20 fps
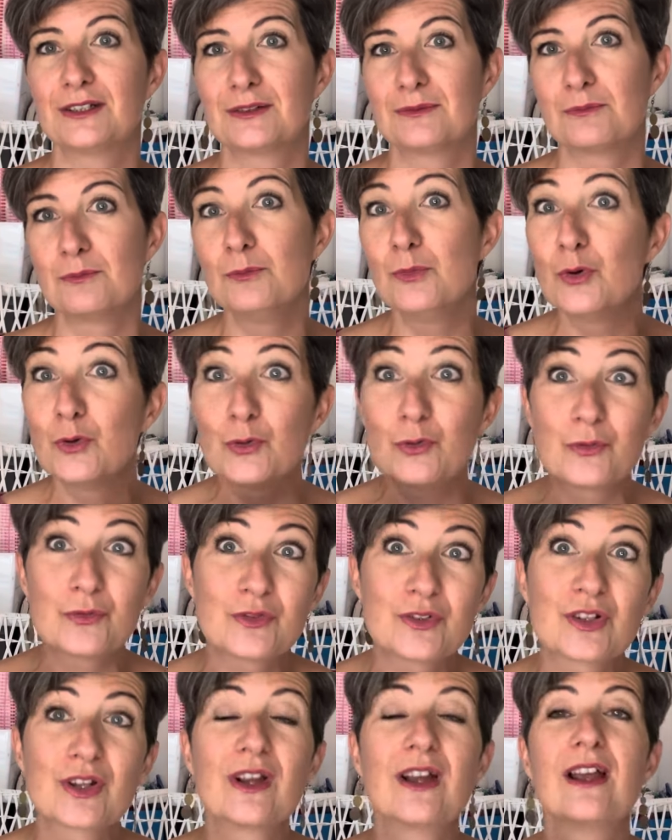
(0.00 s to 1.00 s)

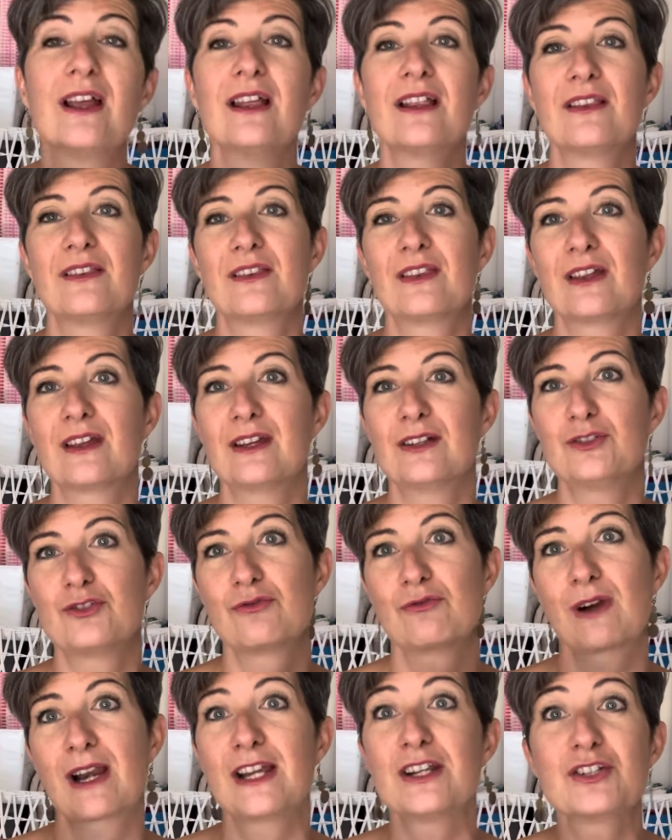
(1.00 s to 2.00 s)
moved the
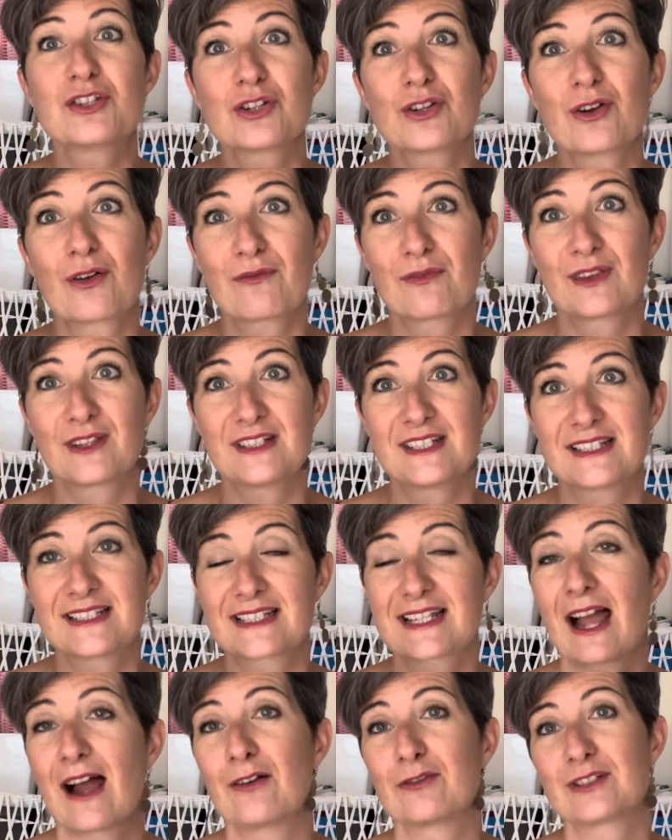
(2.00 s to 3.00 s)
duration of the
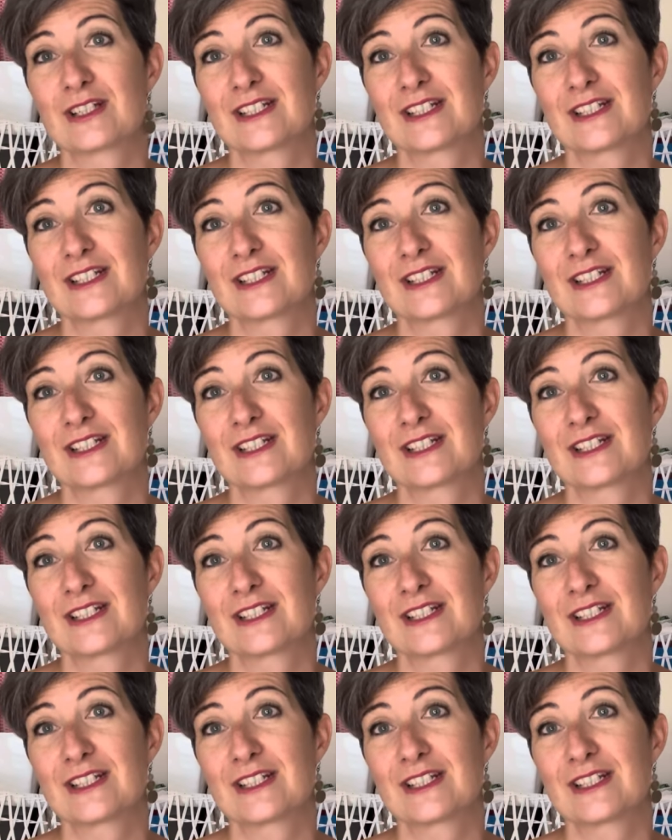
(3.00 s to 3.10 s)
discount